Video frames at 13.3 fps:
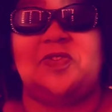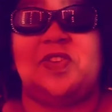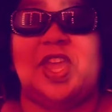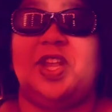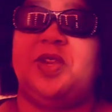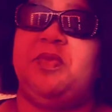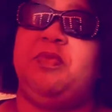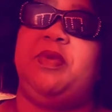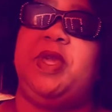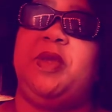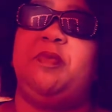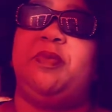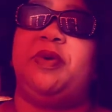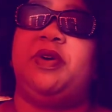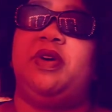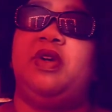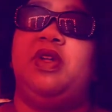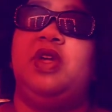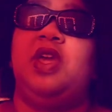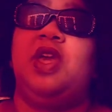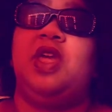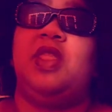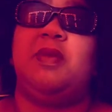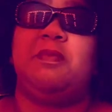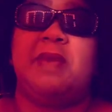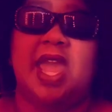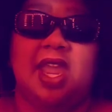fandom people, the
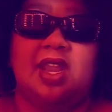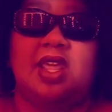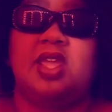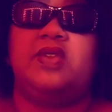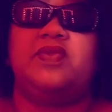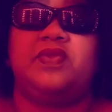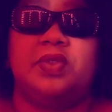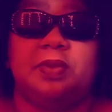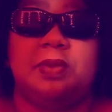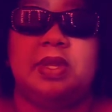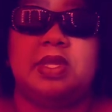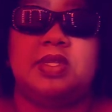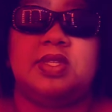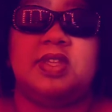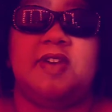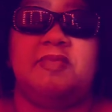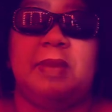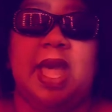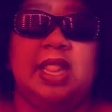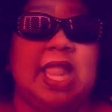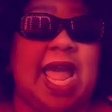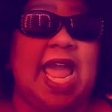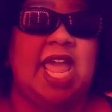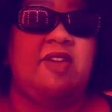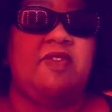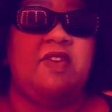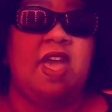main influence of my
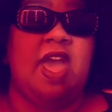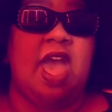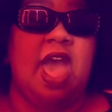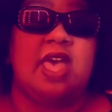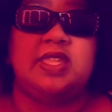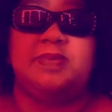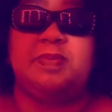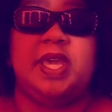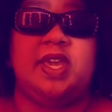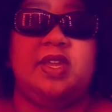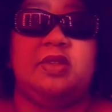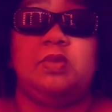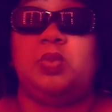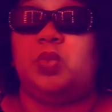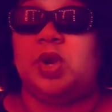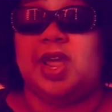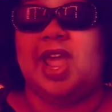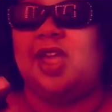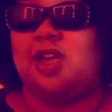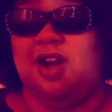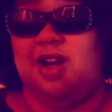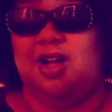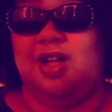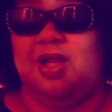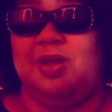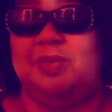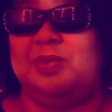life has been what I
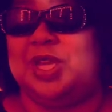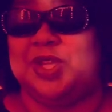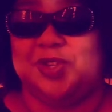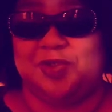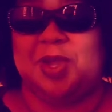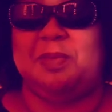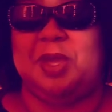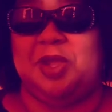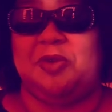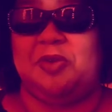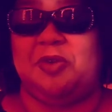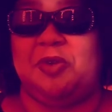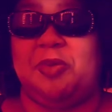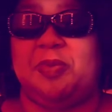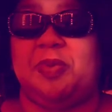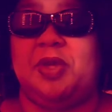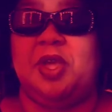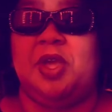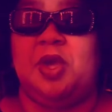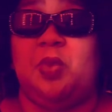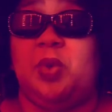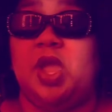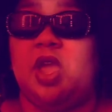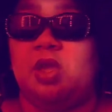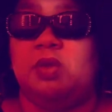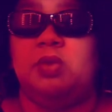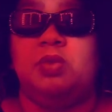call my streaming group.
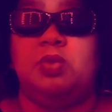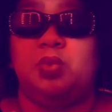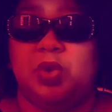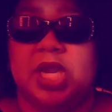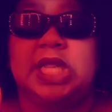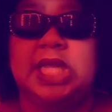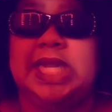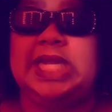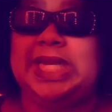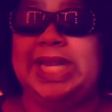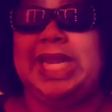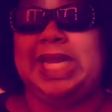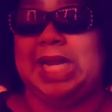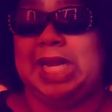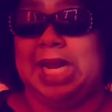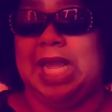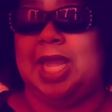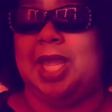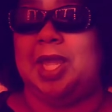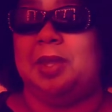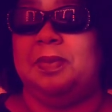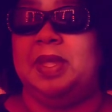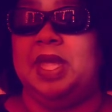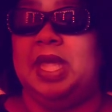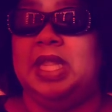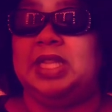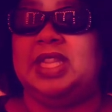We really need a name.
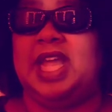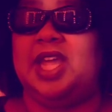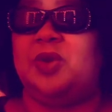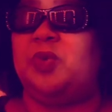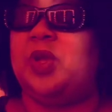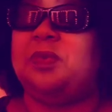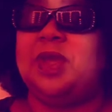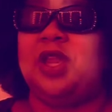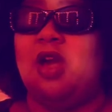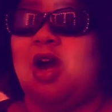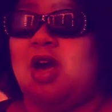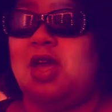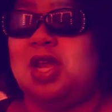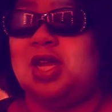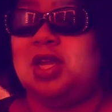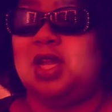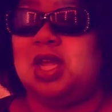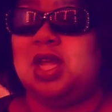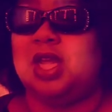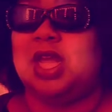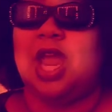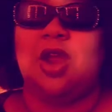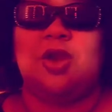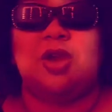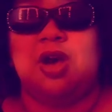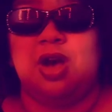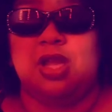Like, we've been calling it
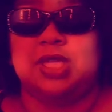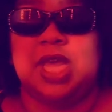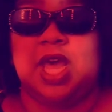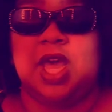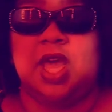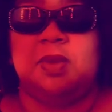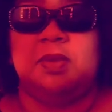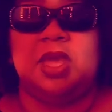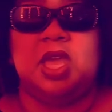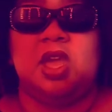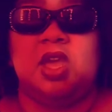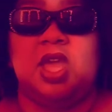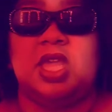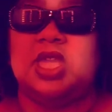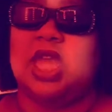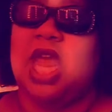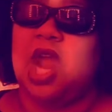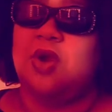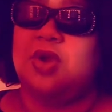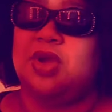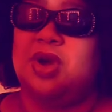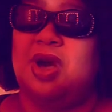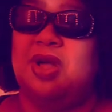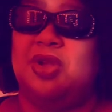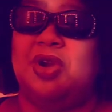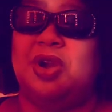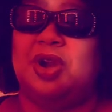Caracol Time. Is it
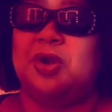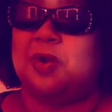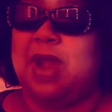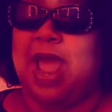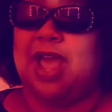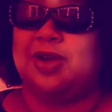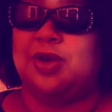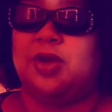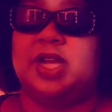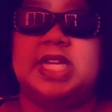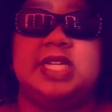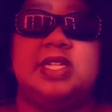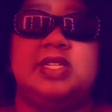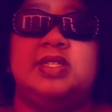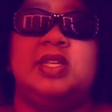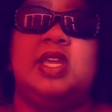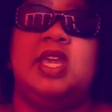Caracol or Crackle? Because